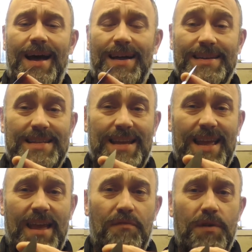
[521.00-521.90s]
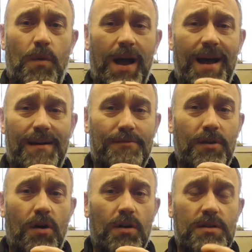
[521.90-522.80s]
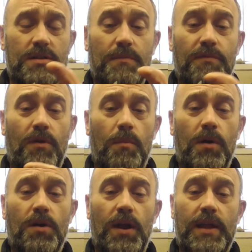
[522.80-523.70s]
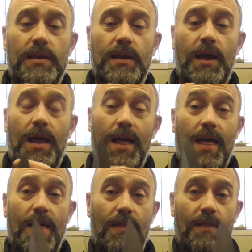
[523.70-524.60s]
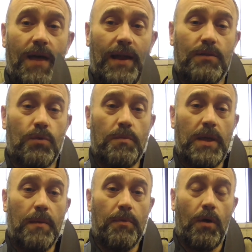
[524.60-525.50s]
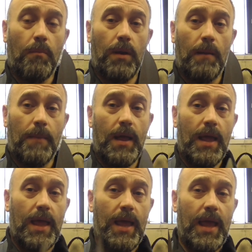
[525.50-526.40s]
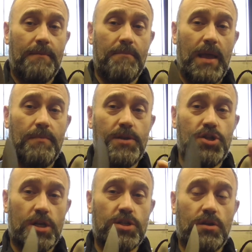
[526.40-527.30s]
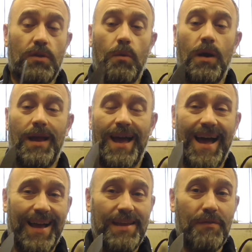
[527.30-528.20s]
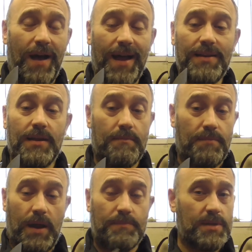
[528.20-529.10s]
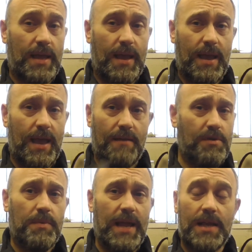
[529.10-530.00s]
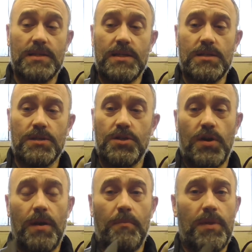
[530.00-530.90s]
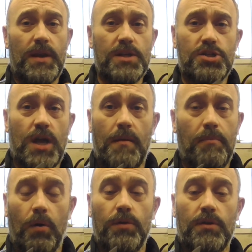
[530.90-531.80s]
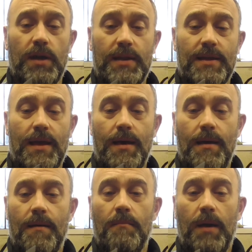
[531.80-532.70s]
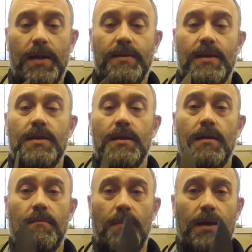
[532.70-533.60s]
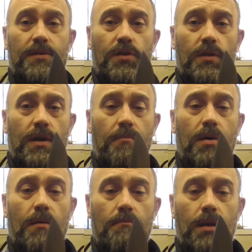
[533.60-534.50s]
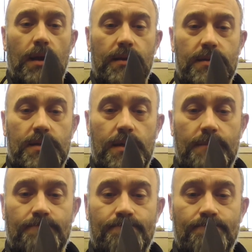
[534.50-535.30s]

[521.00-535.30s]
and if you haven't got some form of grinder, that would be a problem. It may be just on the one I've had. Perhaps everybody else's will turn up with a nice sharp point on it. Mine didn't. Mine turned up blunt.